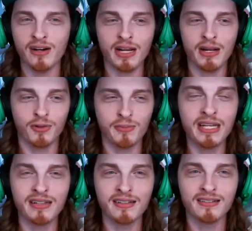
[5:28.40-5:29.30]
It will
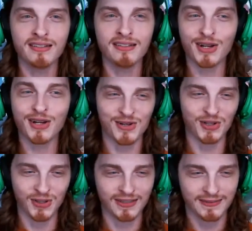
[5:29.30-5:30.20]
be the
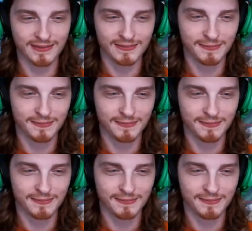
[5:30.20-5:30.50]
controller.